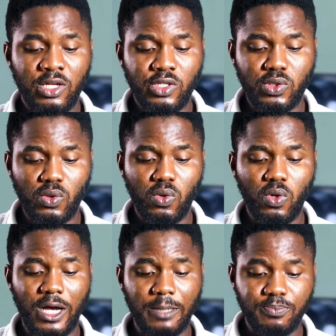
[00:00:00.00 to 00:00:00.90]
So
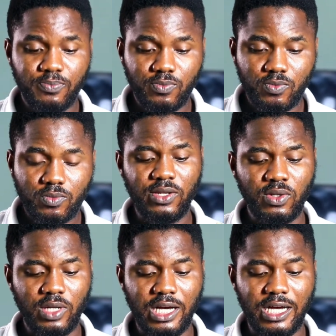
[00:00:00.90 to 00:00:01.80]

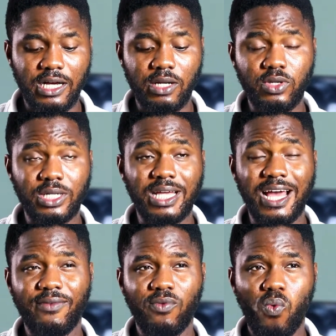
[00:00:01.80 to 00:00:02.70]
you can
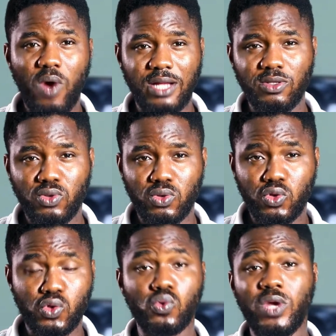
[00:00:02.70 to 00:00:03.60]
have 1 to
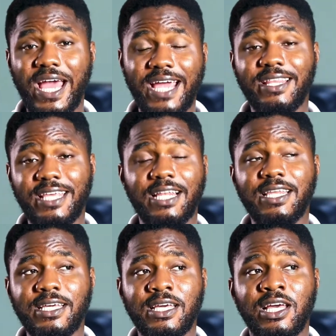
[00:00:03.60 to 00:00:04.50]
2 eggs daily.